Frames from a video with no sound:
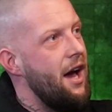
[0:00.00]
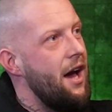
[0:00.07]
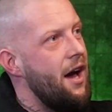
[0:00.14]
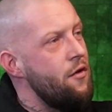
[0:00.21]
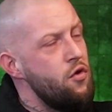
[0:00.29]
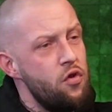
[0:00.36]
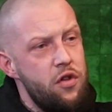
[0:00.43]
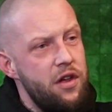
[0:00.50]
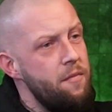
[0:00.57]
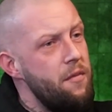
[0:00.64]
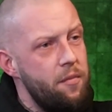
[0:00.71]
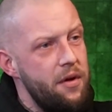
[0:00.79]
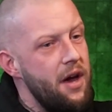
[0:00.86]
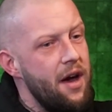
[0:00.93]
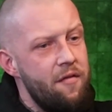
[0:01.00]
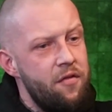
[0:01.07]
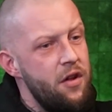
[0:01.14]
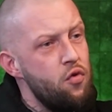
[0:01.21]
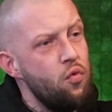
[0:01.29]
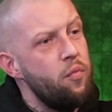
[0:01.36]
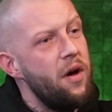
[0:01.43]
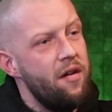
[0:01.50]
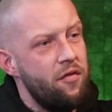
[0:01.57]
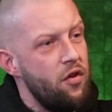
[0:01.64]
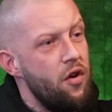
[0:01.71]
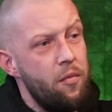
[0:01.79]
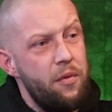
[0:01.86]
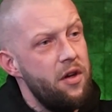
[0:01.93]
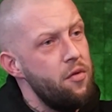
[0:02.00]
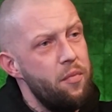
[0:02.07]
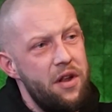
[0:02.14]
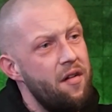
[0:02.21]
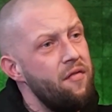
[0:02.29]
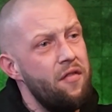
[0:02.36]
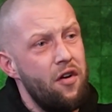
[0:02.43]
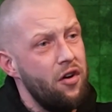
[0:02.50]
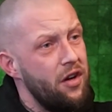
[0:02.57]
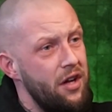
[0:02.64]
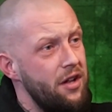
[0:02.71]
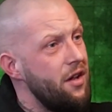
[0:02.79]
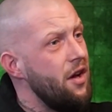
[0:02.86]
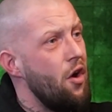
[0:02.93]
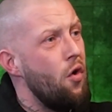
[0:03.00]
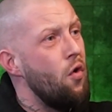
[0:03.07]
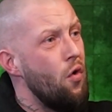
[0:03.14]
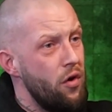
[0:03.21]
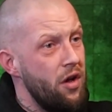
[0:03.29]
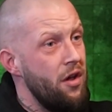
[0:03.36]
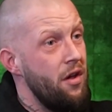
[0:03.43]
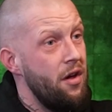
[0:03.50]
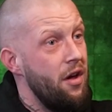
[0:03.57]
I just seem to be, every job that I've done up there's been a fucking horror.